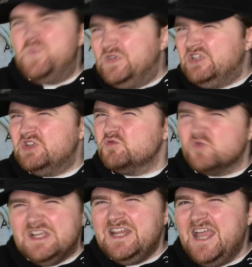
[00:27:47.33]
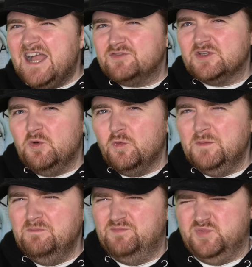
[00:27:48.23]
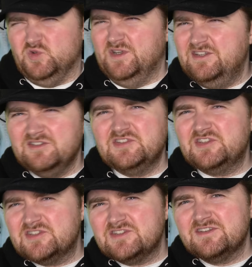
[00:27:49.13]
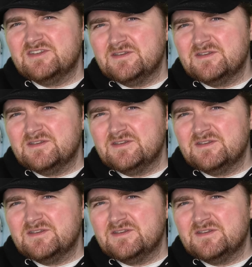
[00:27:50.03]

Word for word: But did you really have to call them breeders?